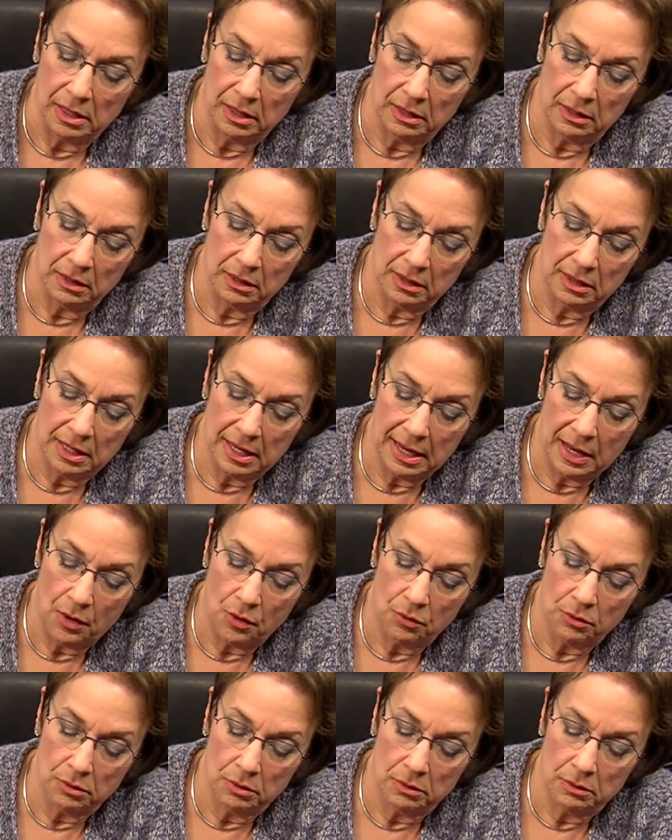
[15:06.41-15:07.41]
and now
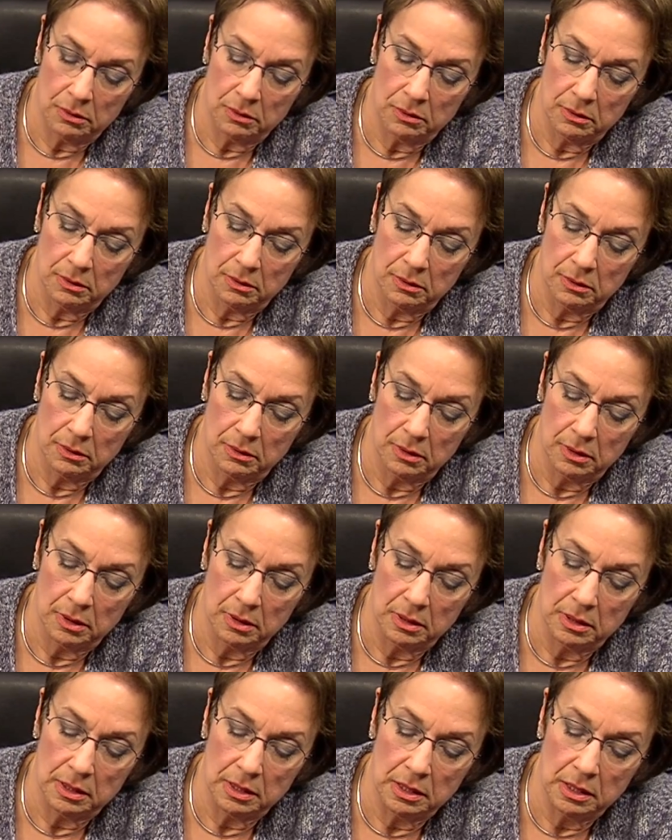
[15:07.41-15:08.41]

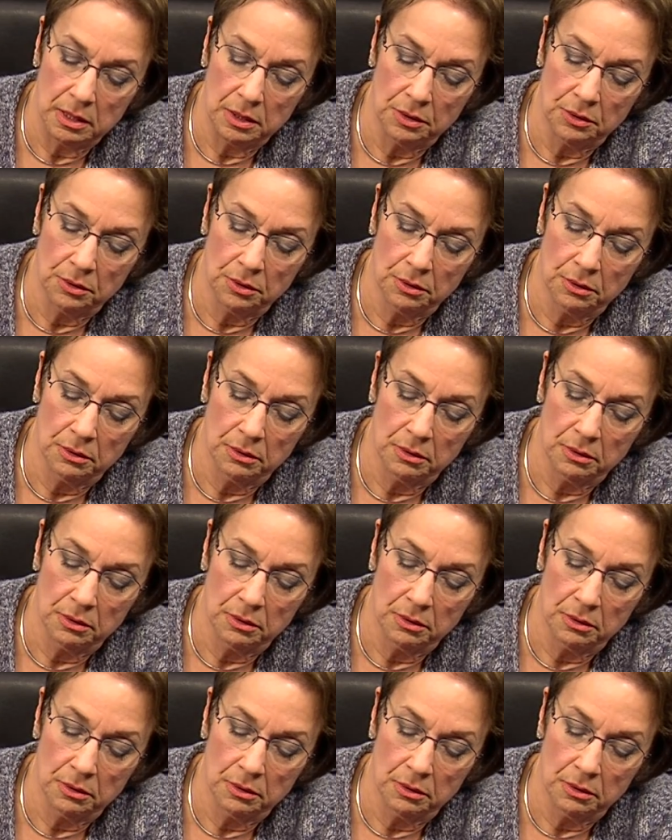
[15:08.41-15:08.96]
in here,